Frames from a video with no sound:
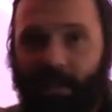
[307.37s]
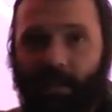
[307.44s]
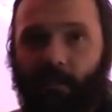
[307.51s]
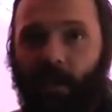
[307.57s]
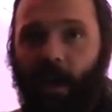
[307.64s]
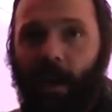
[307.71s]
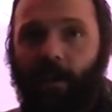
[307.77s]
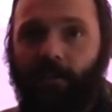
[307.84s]
in some
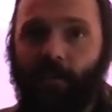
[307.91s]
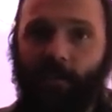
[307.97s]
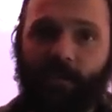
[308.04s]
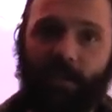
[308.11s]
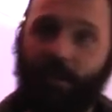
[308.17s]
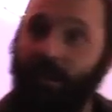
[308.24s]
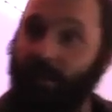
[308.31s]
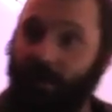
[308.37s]
costumes
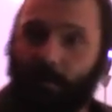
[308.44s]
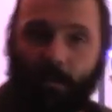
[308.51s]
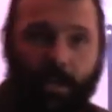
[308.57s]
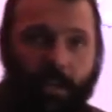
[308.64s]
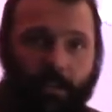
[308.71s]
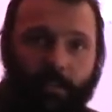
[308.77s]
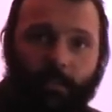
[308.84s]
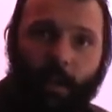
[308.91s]
and then somebody
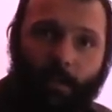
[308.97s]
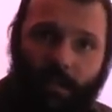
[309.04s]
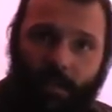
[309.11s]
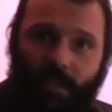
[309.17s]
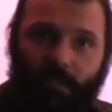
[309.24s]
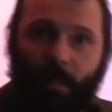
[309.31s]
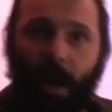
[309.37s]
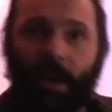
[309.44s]
else might be
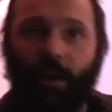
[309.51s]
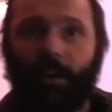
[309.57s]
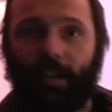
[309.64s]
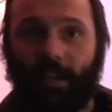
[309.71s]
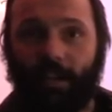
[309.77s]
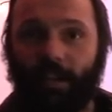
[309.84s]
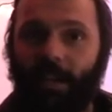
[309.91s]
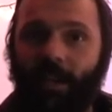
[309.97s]
inspired
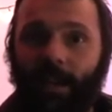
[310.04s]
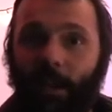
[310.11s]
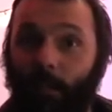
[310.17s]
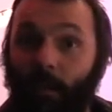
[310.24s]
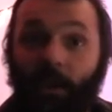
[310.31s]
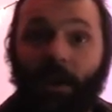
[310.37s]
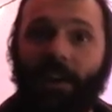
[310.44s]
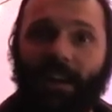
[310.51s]
and
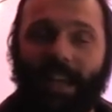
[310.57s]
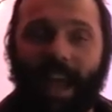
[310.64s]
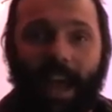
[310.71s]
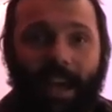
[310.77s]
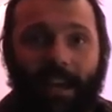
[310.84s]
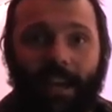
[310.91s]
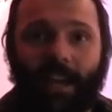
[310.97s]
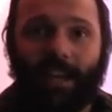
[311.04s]
put on a
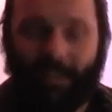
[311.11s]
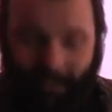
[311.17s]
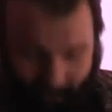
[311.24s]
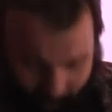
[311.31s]
cat head and